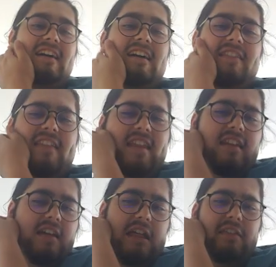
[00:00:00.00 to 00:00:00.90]
and
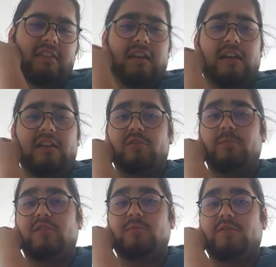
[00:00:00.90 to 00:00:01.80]
then I think the line goes
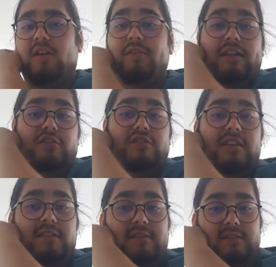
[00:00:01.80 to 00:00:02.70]
bishop g5, h6,
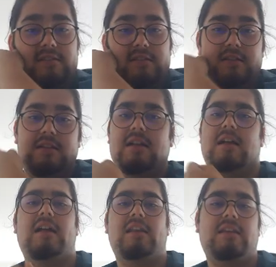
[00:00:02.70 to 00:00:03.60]

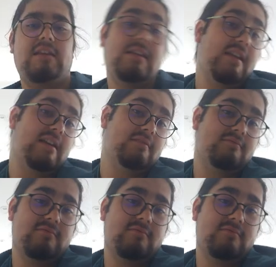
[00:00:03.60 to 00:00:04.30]
and here